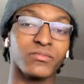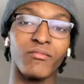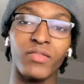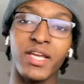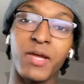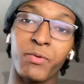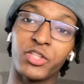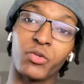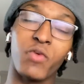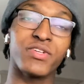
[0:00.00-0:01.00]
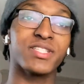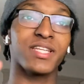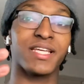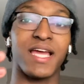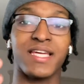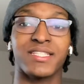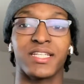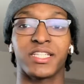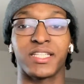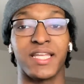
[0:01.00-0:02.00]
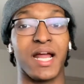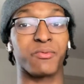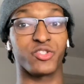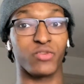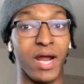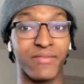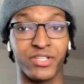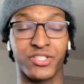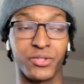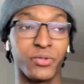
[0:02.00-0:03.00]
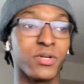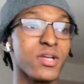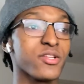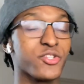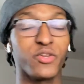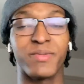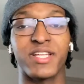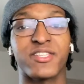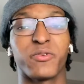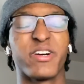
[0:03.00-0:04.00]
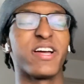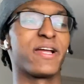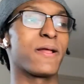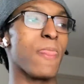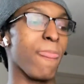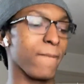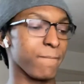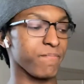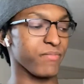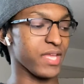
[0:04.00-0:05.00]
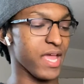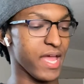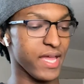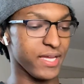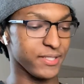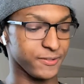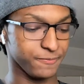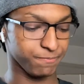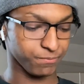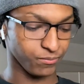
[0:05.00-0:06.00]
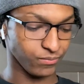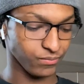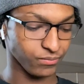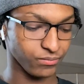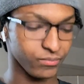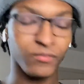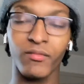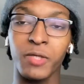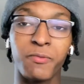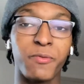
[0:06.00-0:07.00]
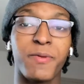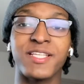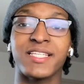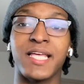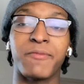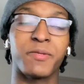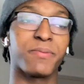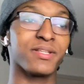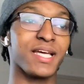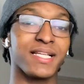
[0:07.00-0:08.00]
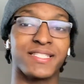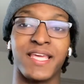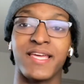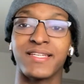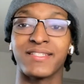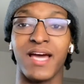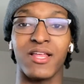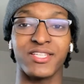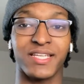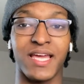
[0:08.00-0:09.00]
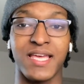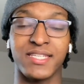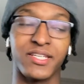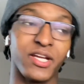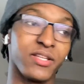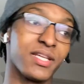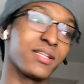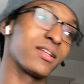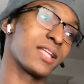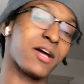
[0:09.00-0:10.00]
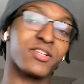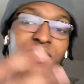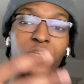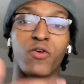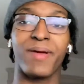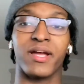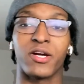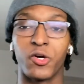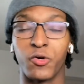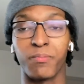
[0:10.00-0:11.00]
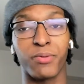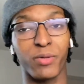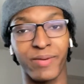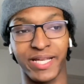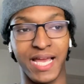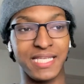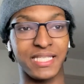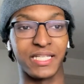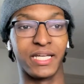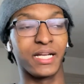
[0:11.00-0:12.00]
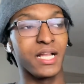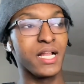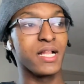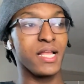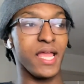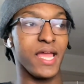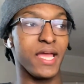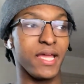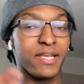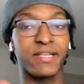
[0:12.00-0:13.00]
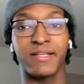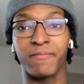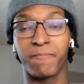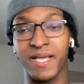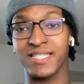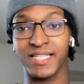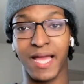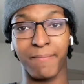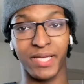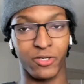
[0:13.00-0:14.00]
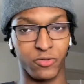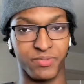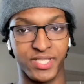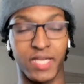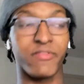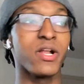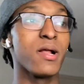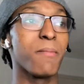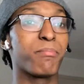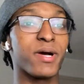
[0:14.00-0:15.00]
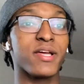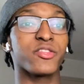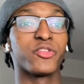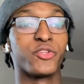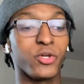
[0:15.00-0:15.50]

And we drove it to the gas station that I was driving to, 2 minutes away. And we were basically able to put like $10 of gas in there that allowed us to go back home, pour more gas in it, and basically I made it home safe. But during